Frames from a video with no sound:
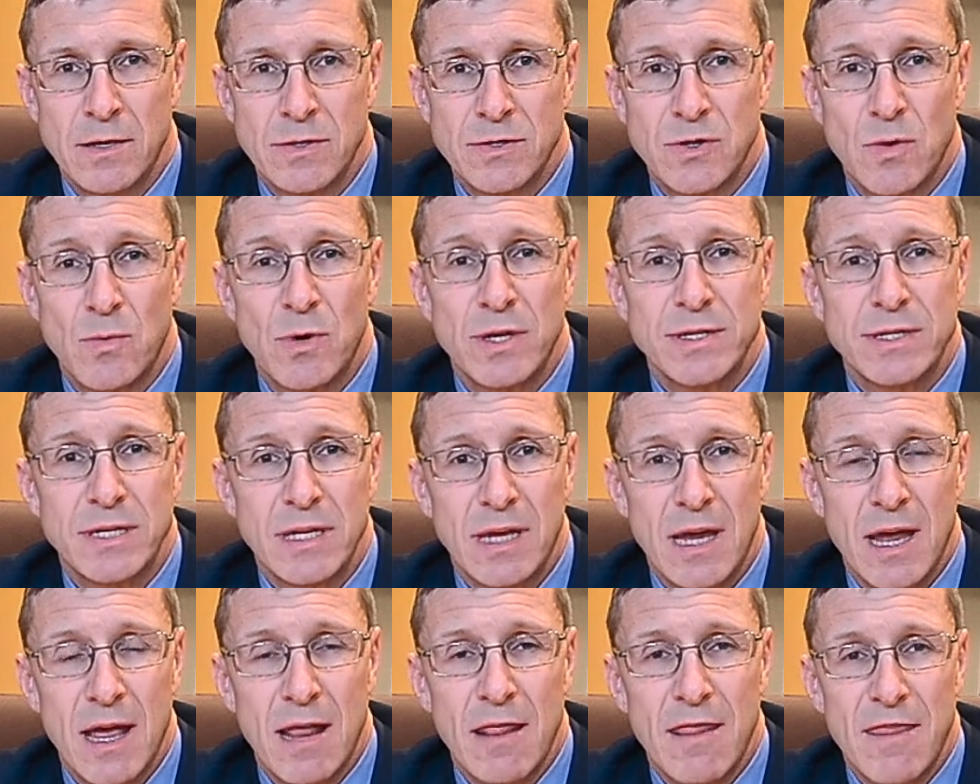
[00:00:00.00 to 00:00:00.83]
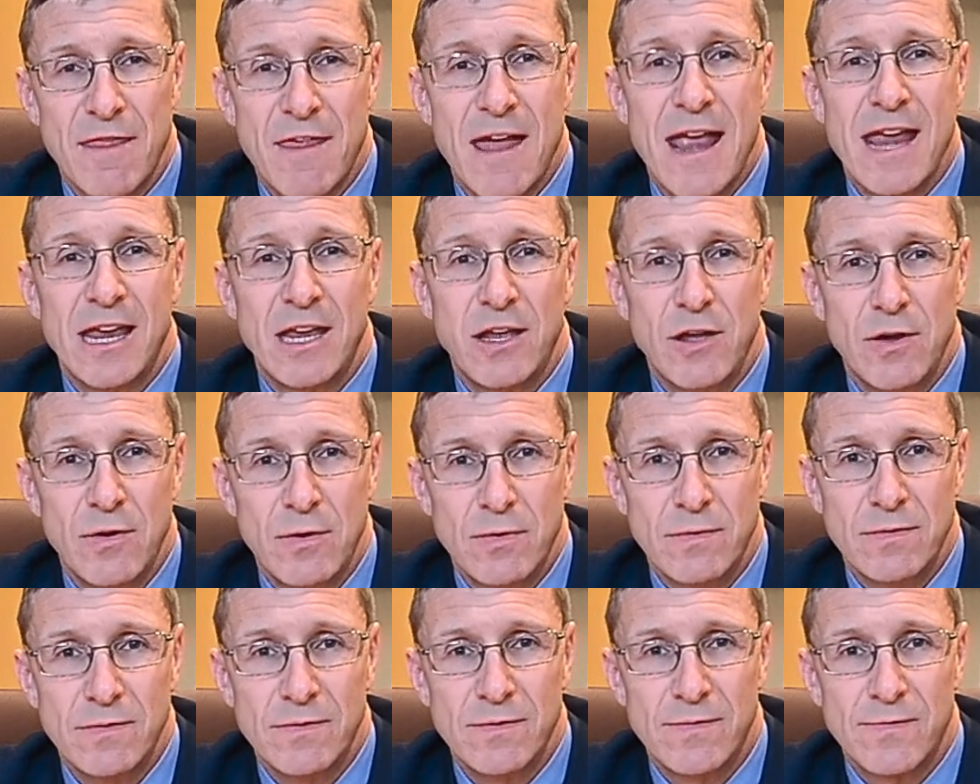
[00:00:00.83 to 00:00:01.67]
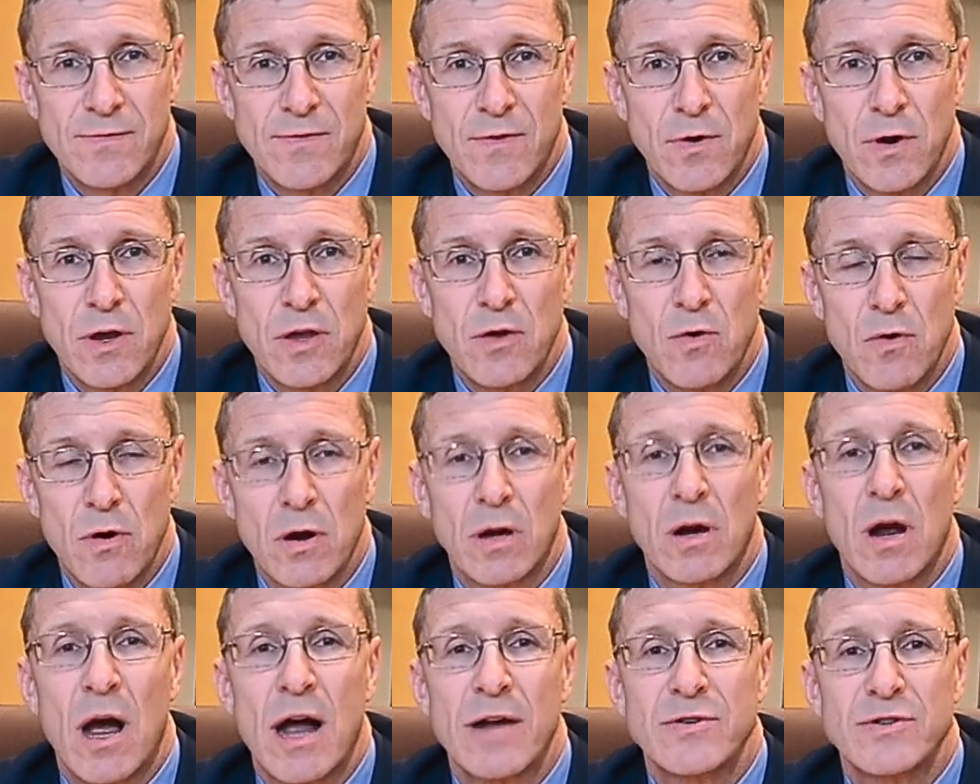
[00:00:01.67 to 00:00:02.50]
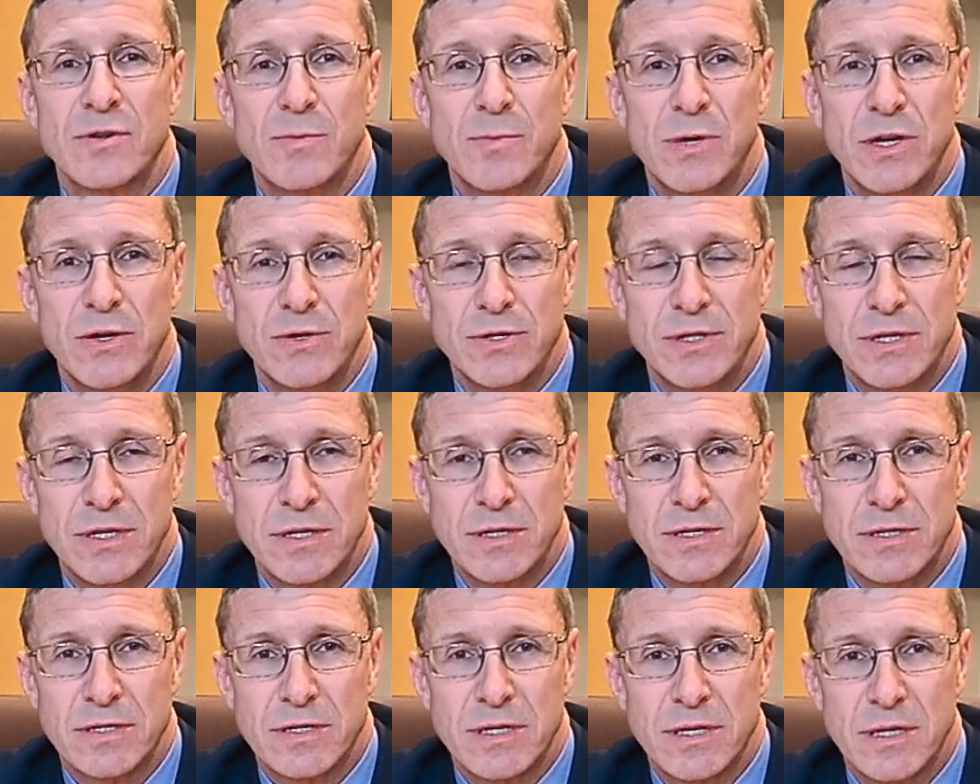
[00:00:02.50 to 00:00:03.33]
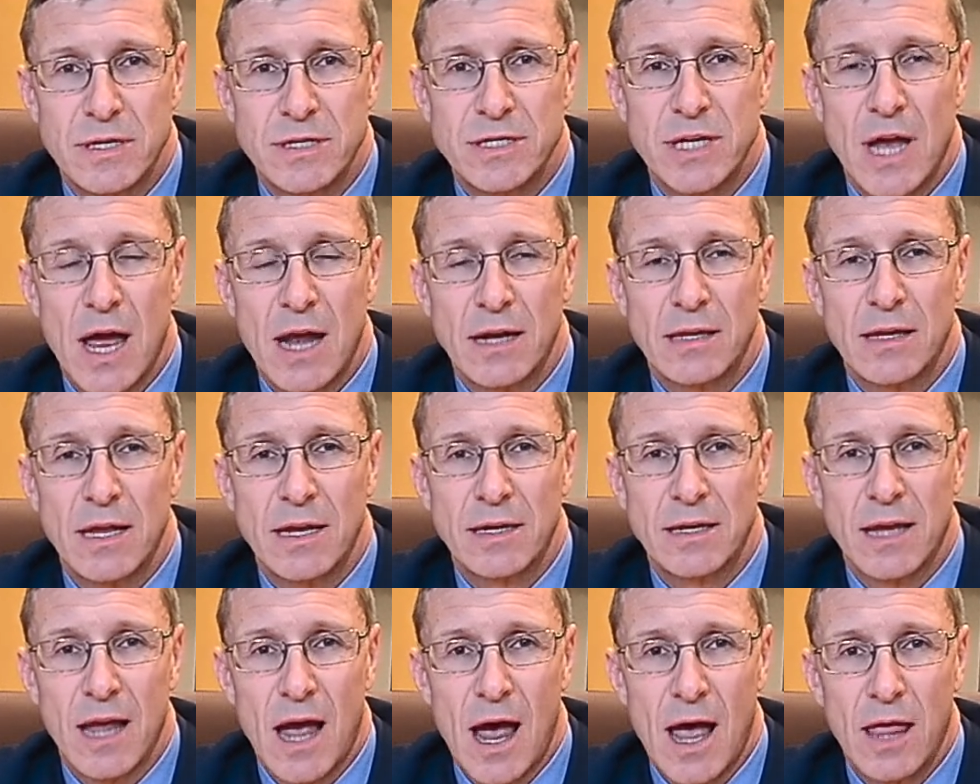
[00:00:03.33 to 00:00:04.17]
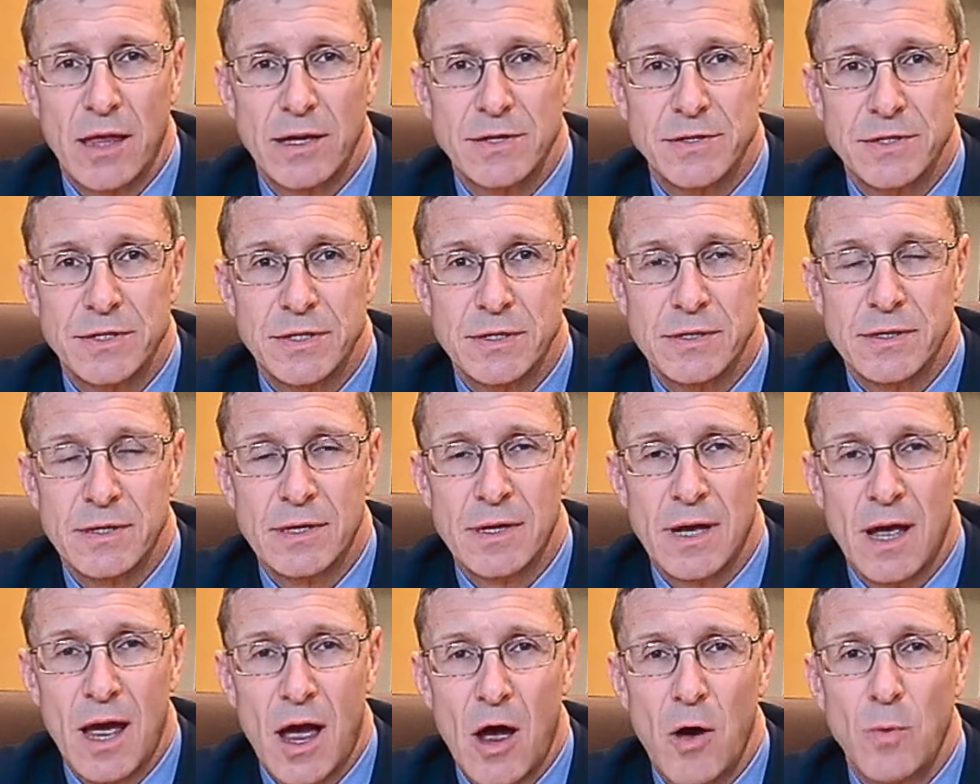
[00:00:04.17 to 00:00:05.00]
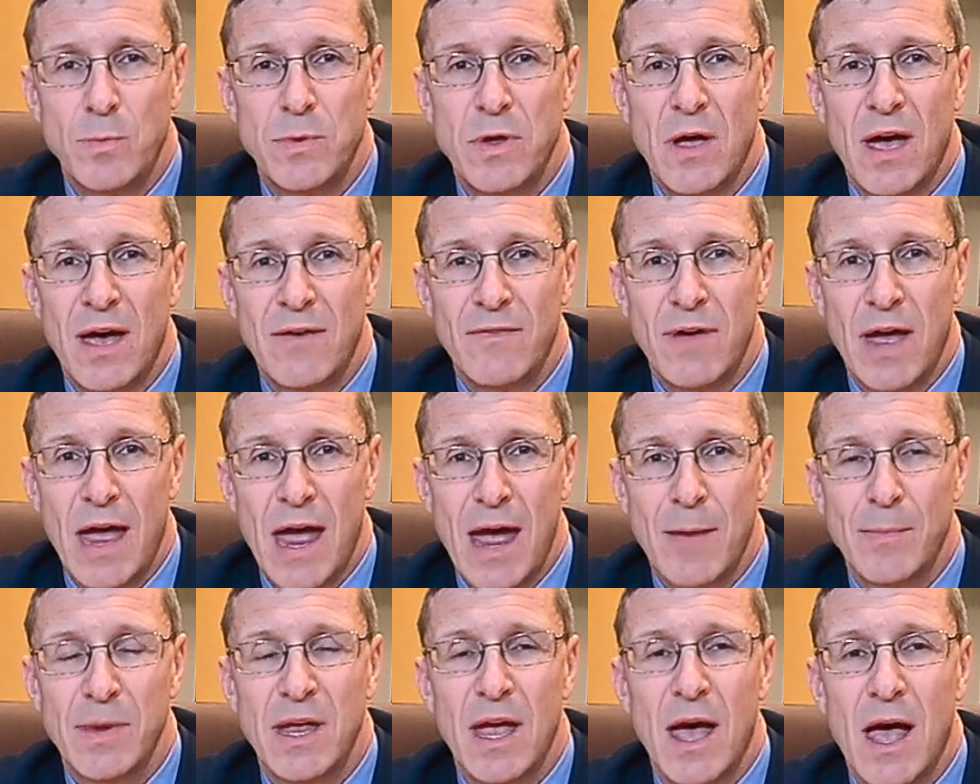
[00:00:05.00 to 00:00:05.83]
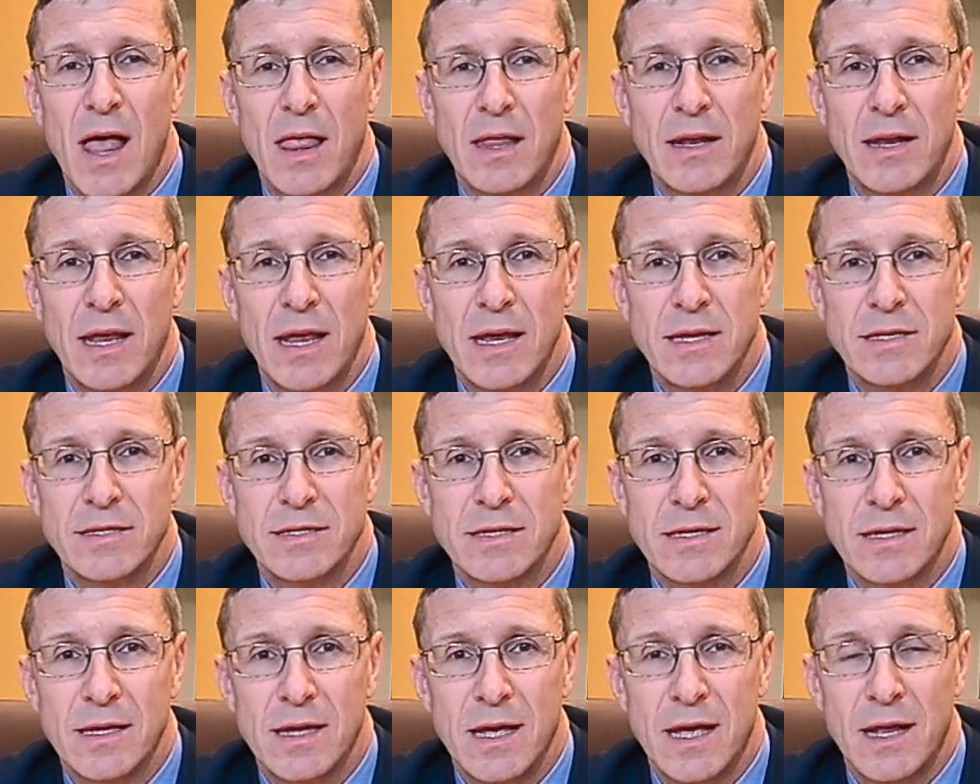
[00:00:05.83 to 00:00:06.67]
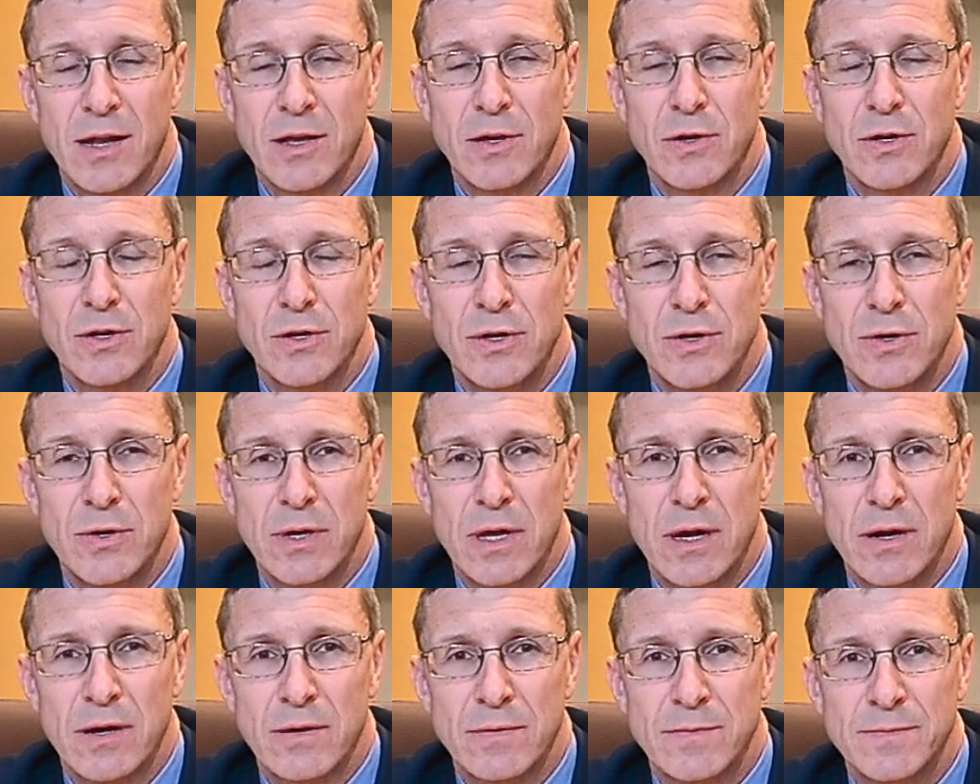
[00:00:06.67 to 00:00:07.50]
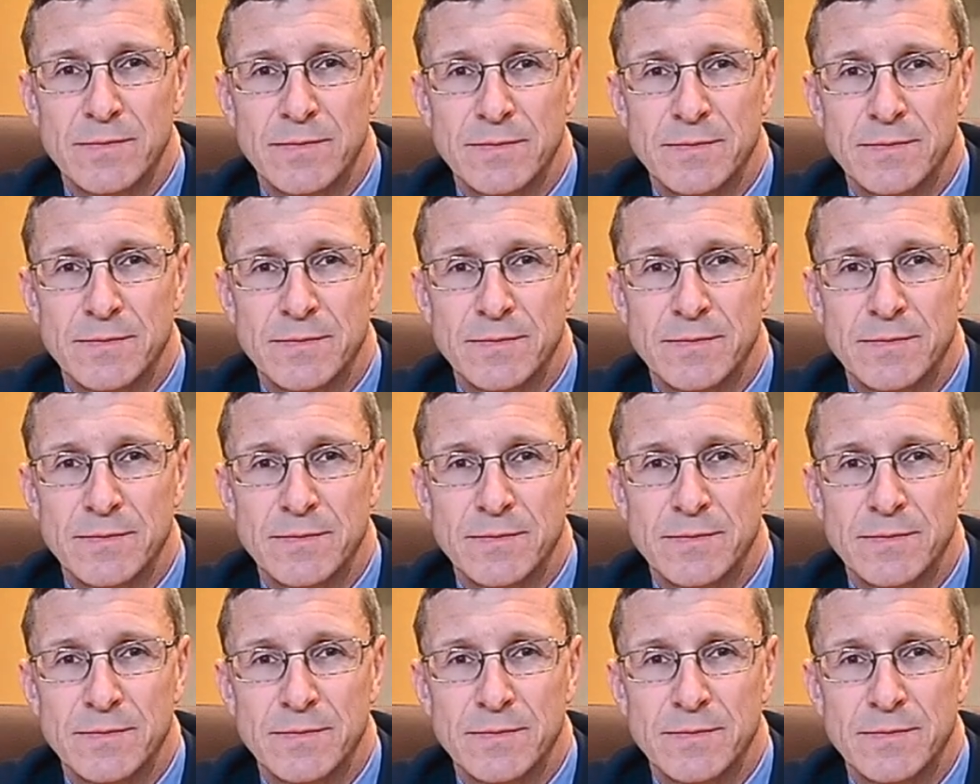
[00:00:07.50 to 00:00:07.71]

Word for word: So once again, thank you for your contributions to the John Glenn College. I hope you have a happy holidays and a good new year.